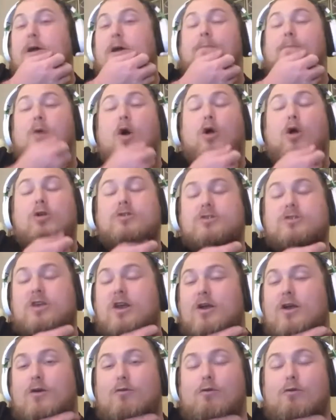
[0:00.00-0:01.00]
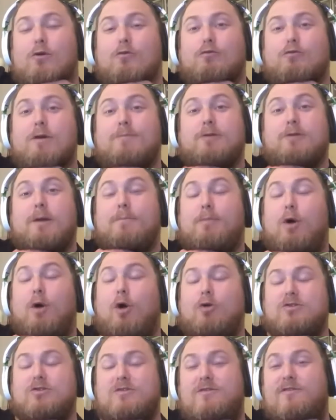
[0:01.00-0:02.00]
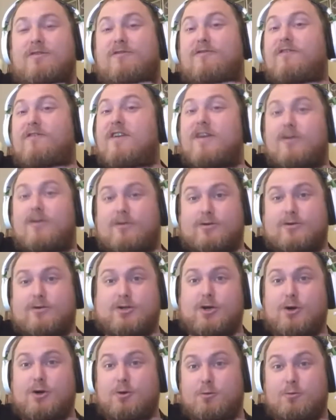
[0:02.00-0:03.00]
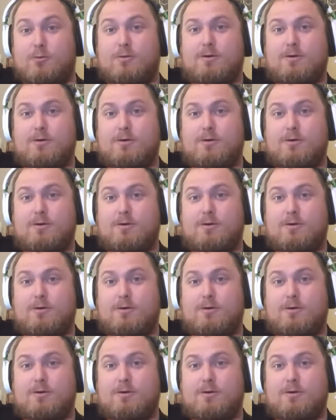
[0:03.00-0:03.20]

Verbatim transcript: awesome. parts, ripped up parts of the field too.